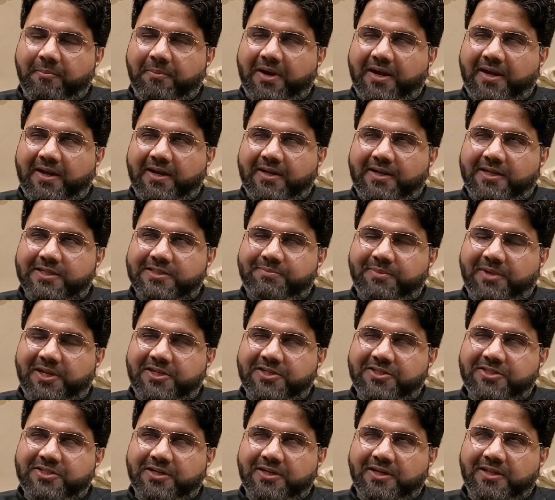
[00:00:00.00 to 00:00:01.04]
But it is
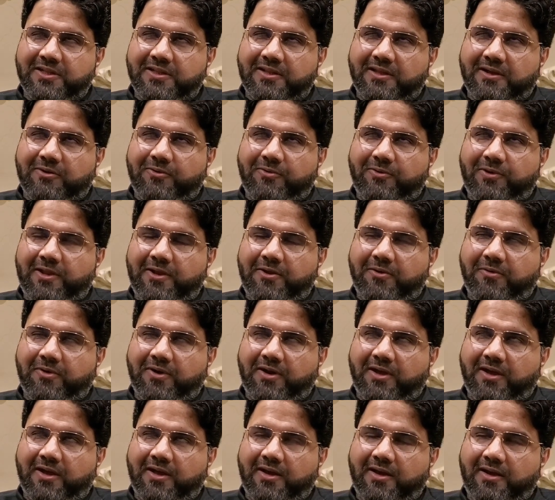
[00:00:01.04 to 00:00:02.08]
mentioned in the Holy
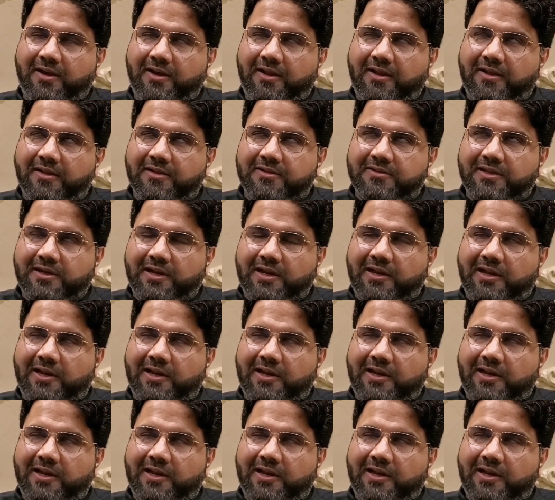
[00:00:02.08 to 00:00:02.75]
Quran that